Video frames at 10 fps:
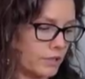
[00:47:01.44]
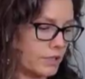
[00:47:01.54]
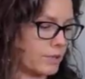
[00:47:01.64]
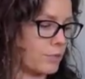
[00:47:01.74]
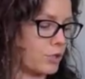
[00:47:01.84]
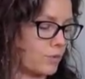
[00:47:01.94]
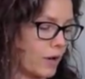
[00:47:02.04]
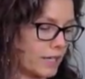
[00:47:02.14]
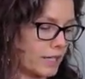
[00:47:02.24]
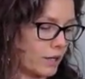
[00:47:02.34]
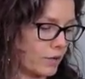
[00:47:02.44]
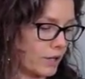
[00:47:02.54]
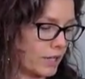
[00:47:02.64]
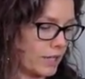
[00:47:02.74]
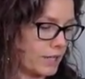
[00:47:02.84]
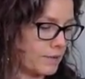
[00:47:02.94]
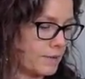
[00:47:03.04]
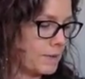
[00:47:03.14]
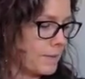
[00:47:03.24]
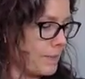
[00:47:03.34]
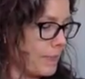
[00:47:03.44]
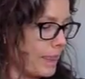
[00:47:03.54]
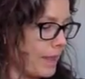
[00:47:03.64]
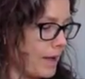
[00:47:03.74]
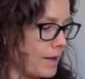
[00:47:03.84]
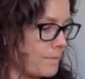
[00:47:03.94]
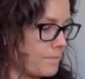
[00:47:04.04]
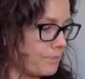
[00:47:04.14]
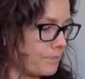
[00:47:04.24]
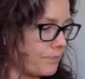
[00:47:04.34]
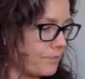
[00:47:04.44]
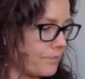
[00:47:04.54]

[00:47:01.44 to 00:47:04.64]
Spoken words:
some shredded coconut, and